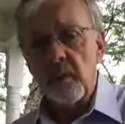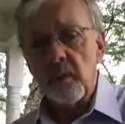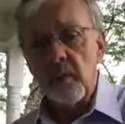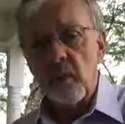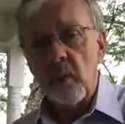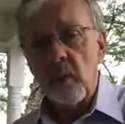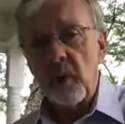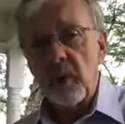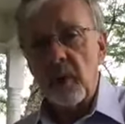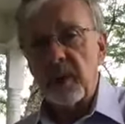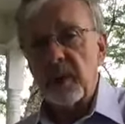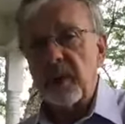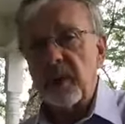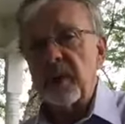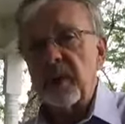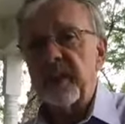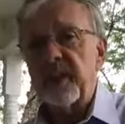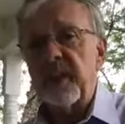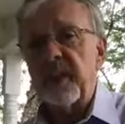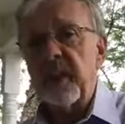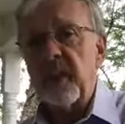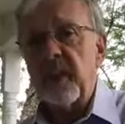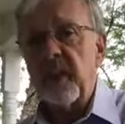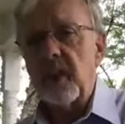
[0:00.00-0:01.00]
What is he
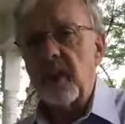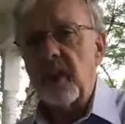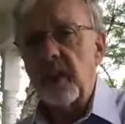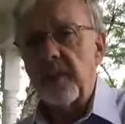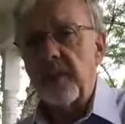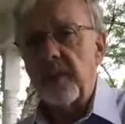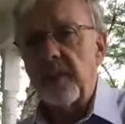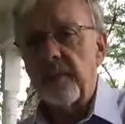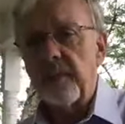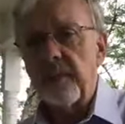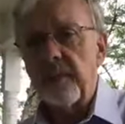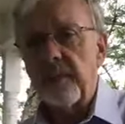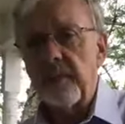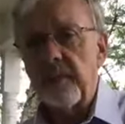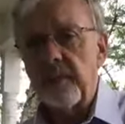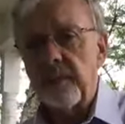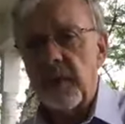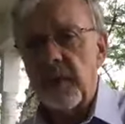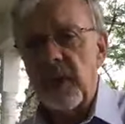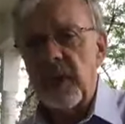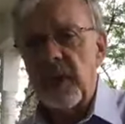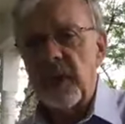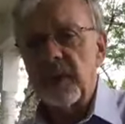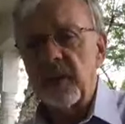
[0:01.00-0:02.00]
saying?
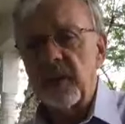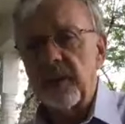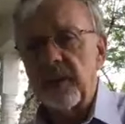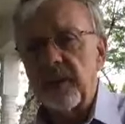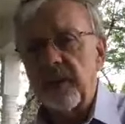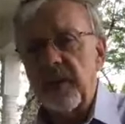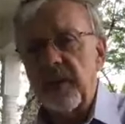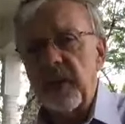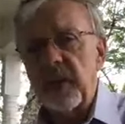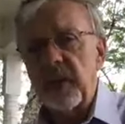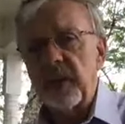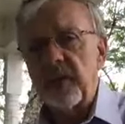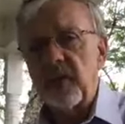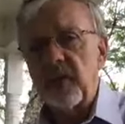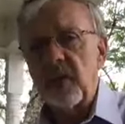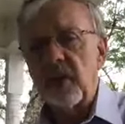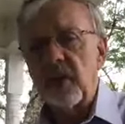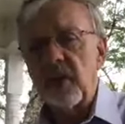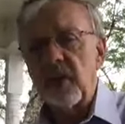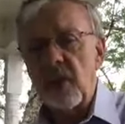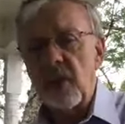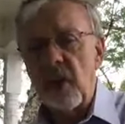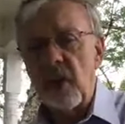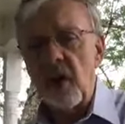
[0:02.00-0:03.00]
His affliction
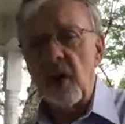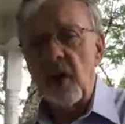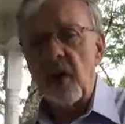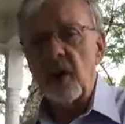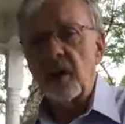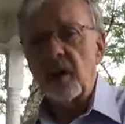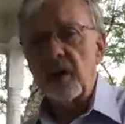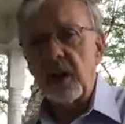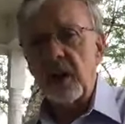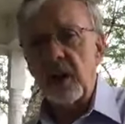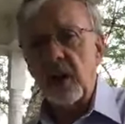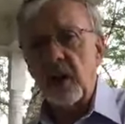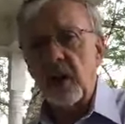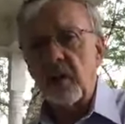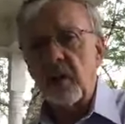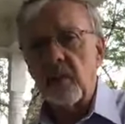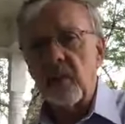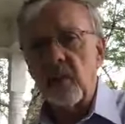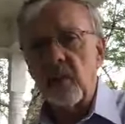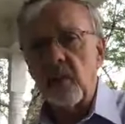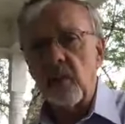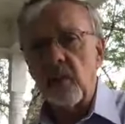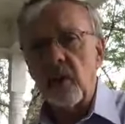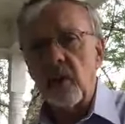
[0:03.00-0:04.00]
caused him to
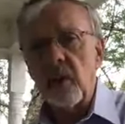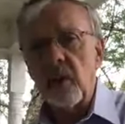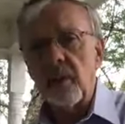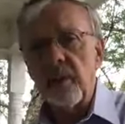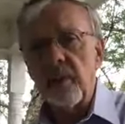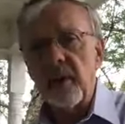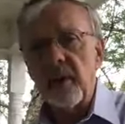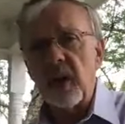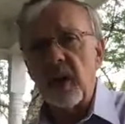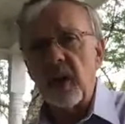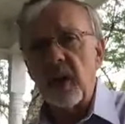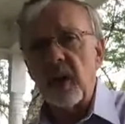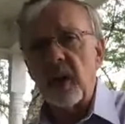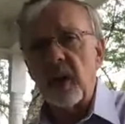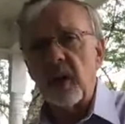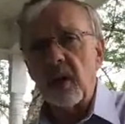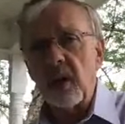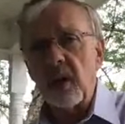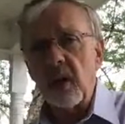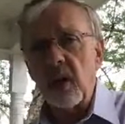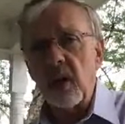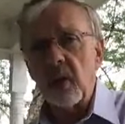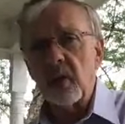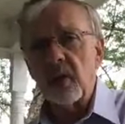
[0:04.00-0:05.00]
want to be
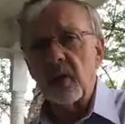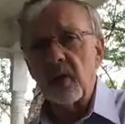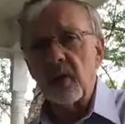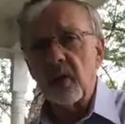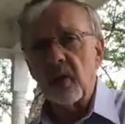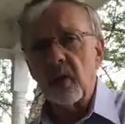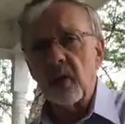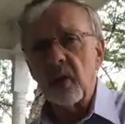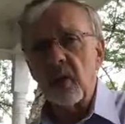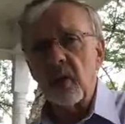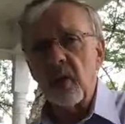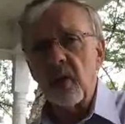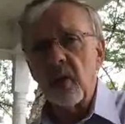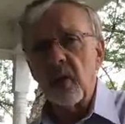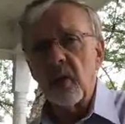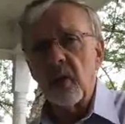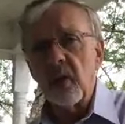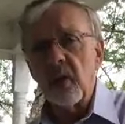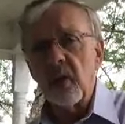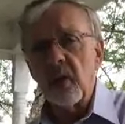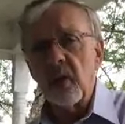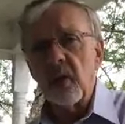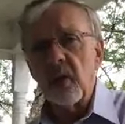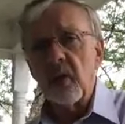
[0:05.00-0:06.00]
closer
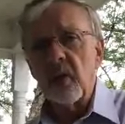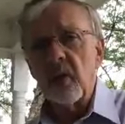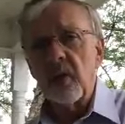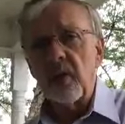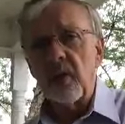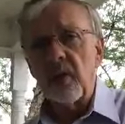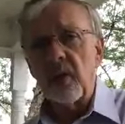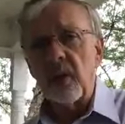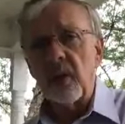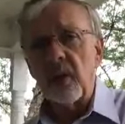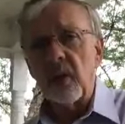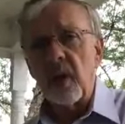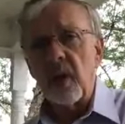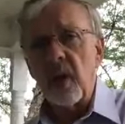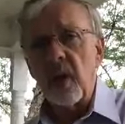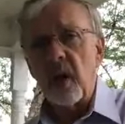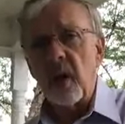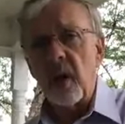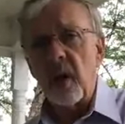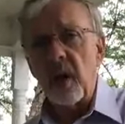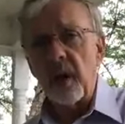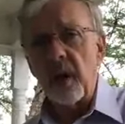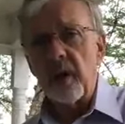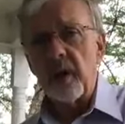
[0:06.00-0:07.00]
to
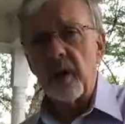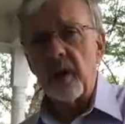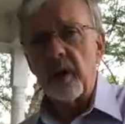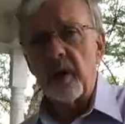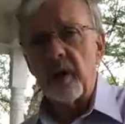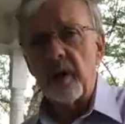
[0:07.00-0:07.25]
God.